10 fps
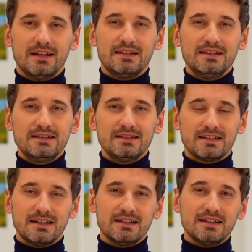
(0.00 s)
This is
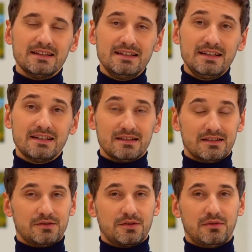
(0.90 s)
a legal
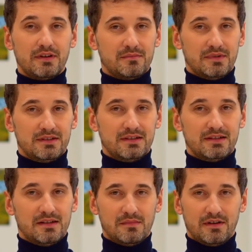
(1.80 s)
requirement in
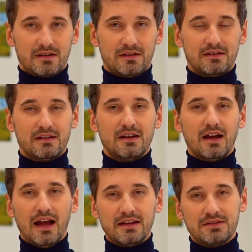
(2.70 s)
Denmark
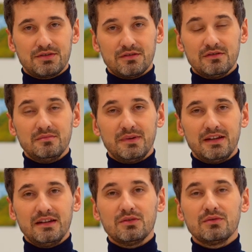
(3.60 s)
and shouldn't
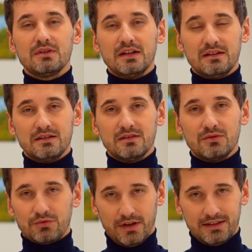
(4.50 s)
be in
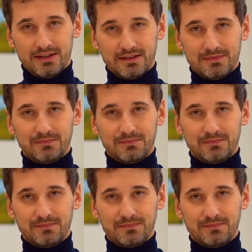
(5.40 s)
writing.